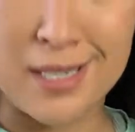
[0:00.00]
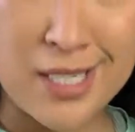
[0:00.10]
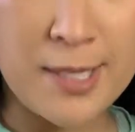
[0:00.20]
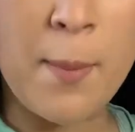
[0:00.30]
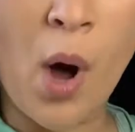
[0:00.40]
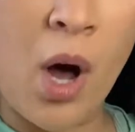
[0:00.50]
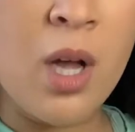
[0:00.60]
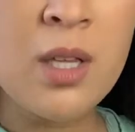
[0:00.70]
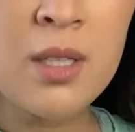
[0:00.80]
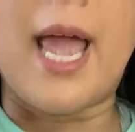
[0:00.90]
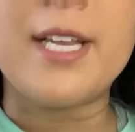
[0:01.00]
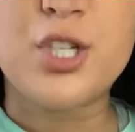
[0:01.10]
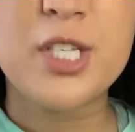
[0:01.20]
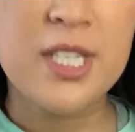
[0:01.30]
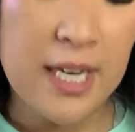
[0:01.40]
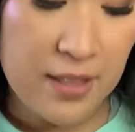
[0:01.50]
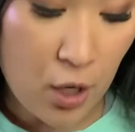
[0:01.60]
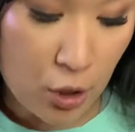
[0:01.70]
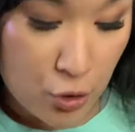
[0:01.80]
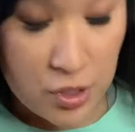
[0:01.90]
a small, and just like the
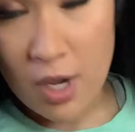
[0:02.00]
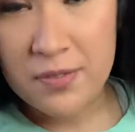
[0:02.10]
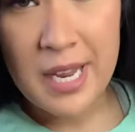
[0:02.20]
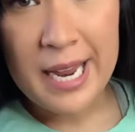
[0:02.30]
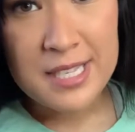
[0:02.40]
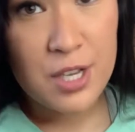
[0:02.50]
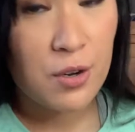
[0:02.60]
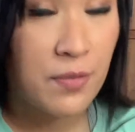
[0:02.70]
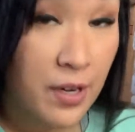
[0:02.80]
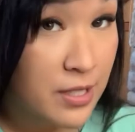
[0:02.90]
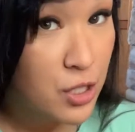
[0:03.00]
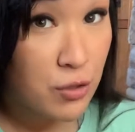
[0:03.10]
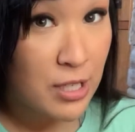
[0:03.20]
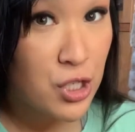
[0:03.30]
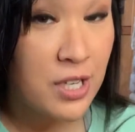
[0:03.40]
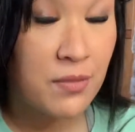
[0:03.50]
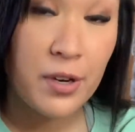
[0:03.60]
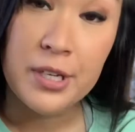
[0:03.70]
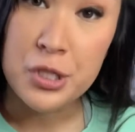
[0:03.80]
Ultra Soft tanks, they are very stretchy and very